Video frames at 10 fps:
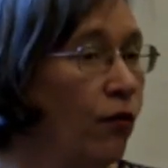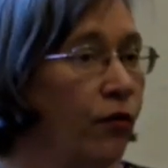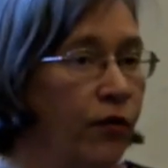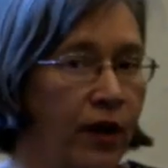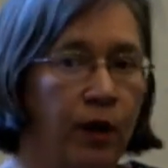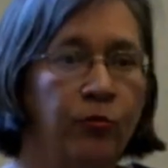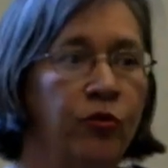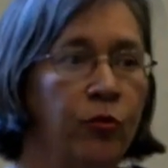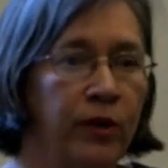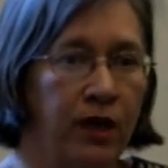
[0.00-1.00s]
for them
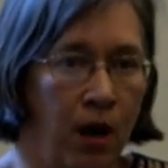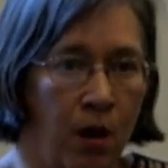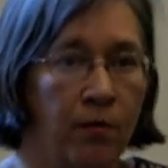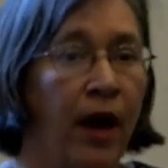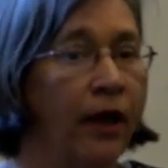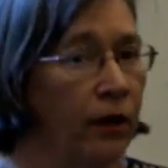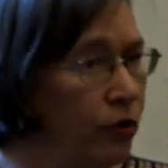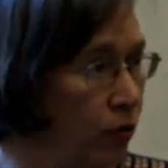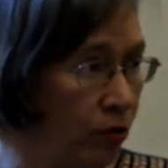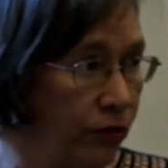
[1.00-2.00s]
to become an
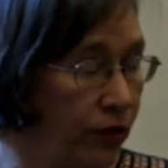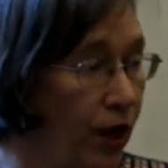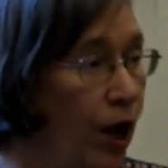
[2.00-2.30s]
adult.